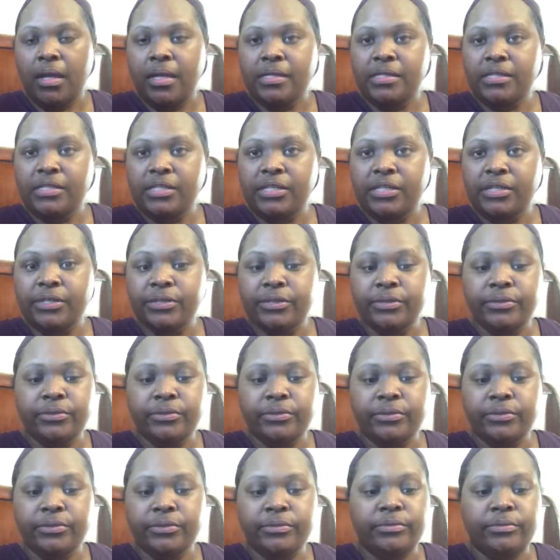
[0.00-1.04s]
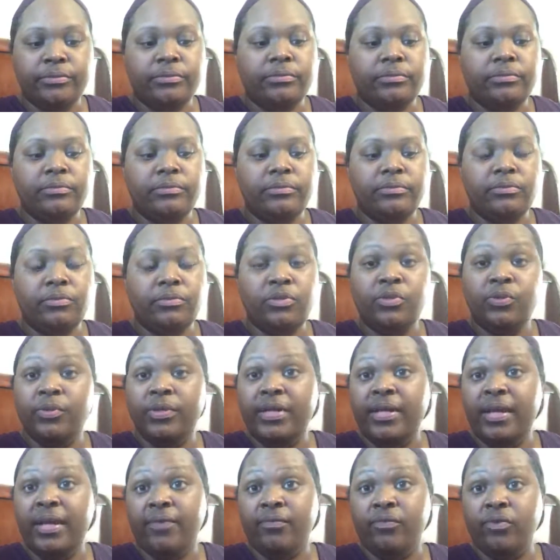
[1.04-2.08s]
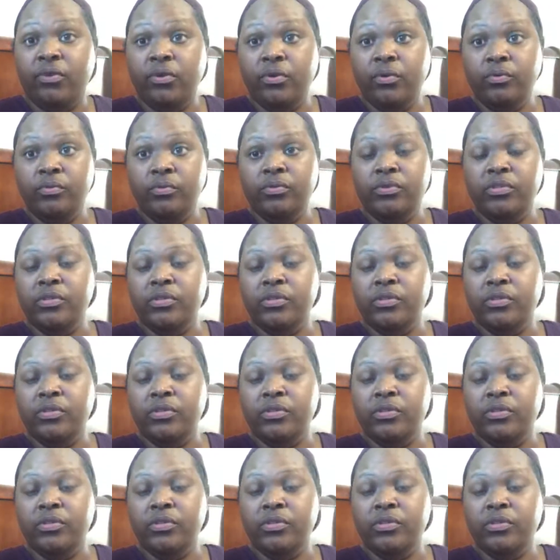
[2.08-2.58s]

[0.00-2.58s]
until 2 in the afternoon,